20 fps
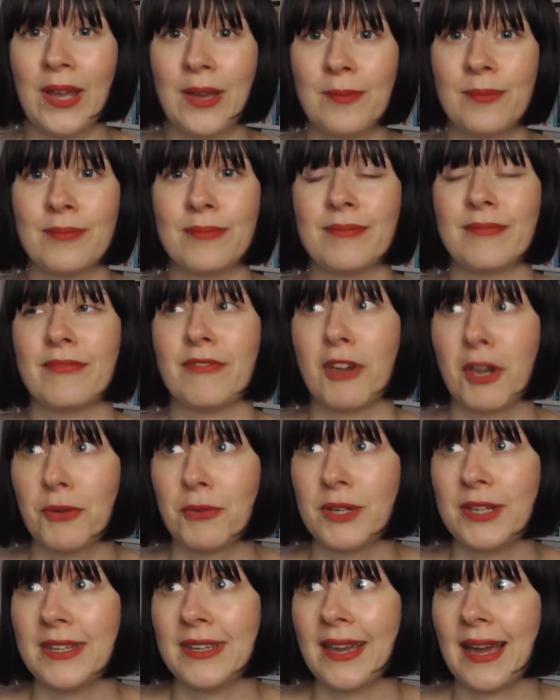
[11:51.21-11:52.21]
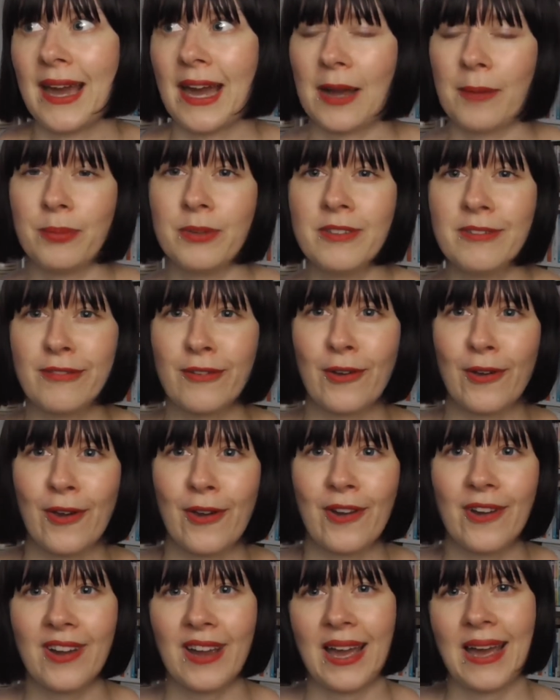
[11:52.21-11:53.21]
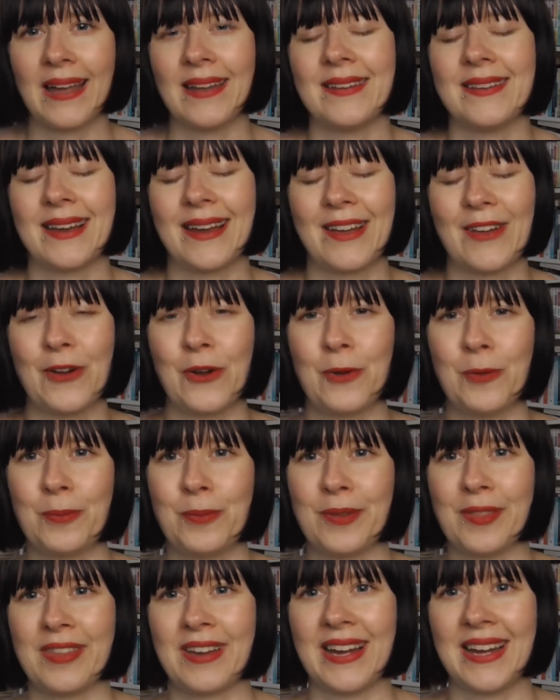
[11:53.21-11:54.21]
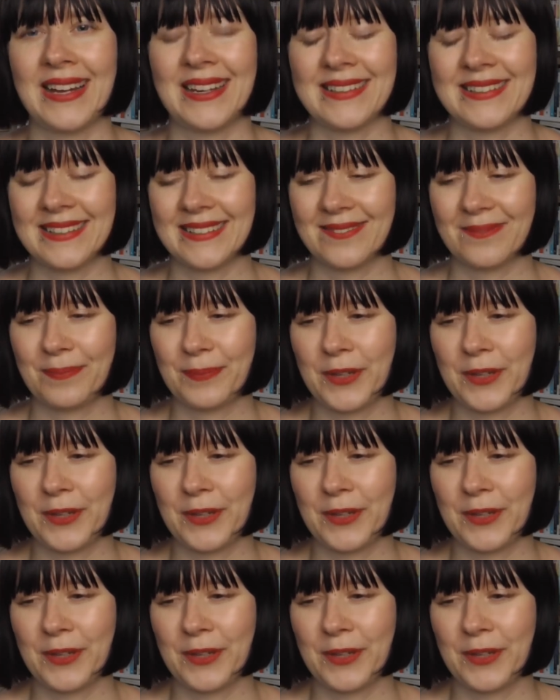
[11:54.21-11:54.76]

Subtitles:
I'm very happy for her, and I hope that,